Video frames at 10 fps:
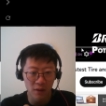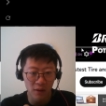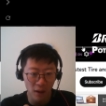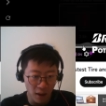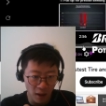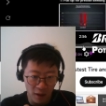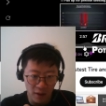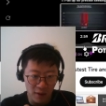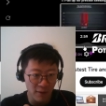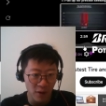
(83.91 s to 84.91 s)

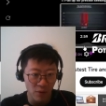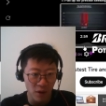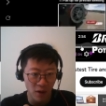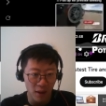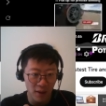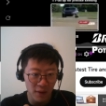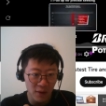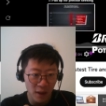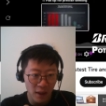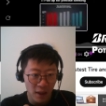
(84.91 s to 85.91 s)
RE71 RS.
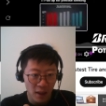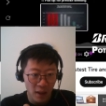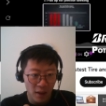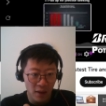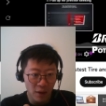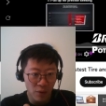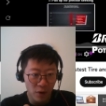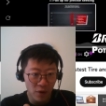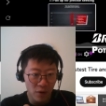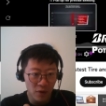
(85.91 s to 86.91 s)
They were
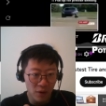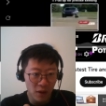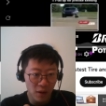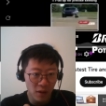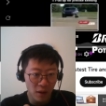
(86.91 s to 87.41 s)
using